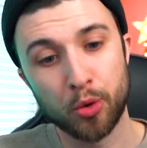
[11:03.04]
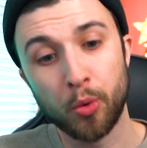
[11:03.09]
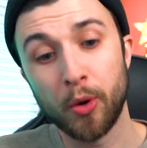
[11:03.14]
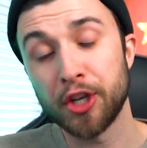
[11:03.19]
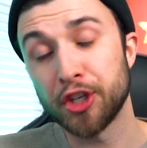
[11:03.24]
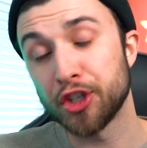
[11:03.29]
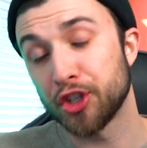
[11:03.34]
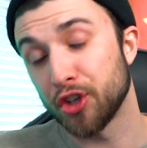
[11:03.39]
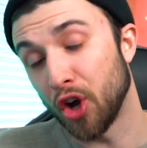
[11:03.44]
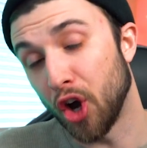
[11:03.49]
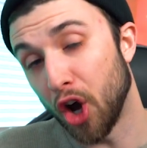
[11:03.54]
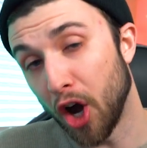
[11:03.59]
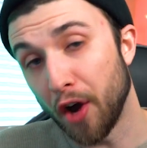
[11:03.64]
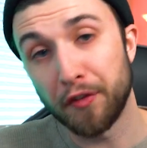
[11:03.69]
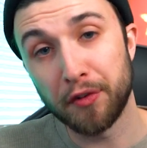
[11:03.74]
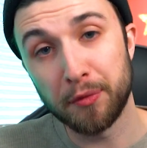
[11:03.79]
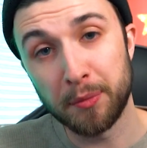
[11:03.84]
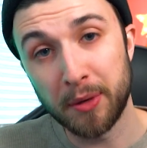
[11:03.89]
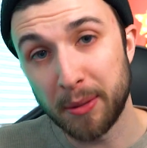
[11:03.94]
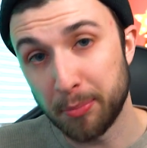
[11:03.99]
Twitch
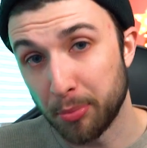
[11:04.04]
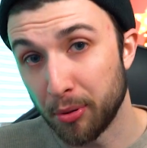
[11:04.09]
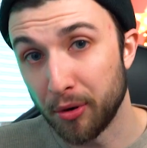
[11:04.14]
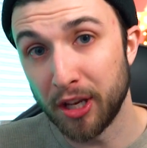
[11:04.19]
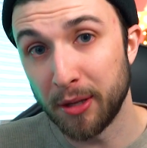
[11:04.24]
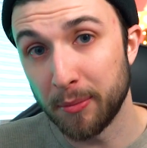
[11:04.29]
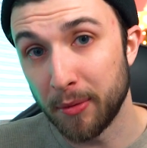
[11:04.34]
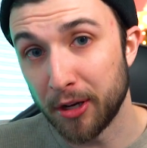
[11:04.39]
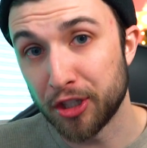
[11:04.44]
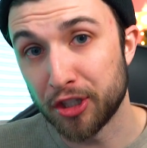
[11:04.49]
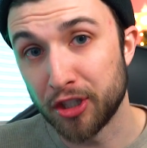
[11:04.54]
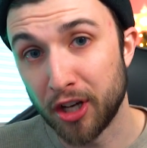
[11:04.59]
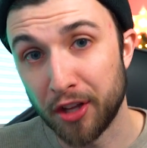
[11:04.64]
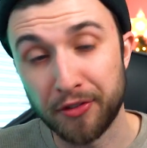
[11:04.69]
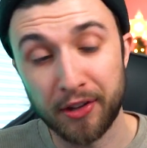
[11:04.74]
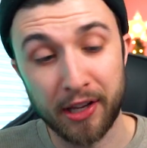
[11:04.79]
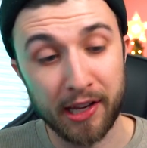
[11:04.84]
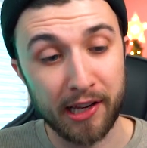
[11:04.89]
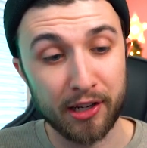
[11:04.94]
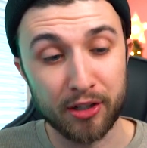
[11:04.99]
offered me pretty much
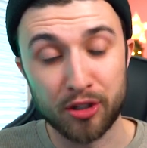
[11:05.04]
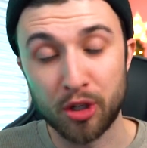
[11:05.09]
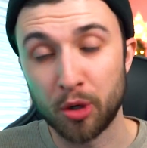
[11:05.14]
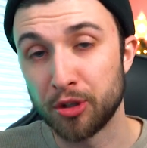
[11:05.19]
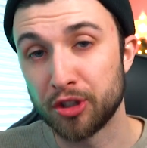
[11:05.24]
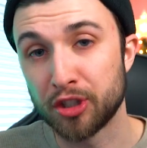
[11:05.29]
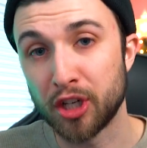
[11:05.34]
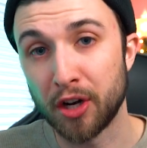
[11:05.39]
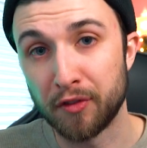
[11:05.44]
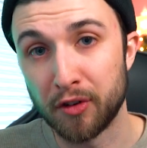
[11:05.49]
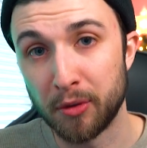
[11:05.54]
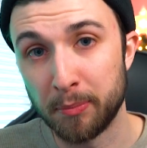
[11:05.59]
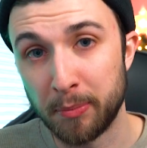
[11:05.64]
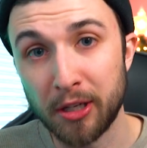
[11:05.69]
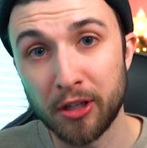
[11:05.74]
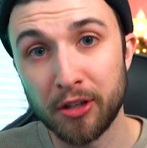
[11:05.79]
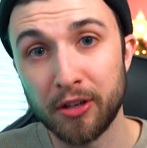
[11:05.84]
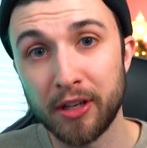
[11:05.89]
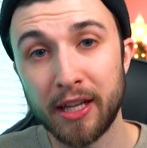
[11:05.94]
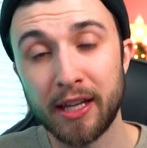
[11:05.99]
nothing, no
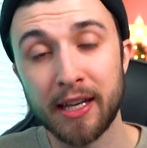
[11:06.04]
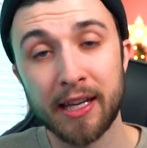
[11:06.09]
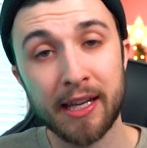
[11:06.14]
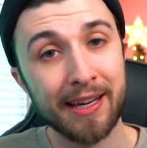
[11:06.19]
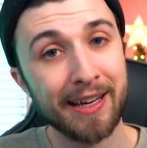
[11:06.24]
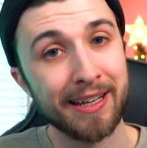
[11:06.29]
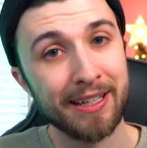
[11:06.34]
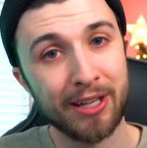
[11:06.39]
discoverability,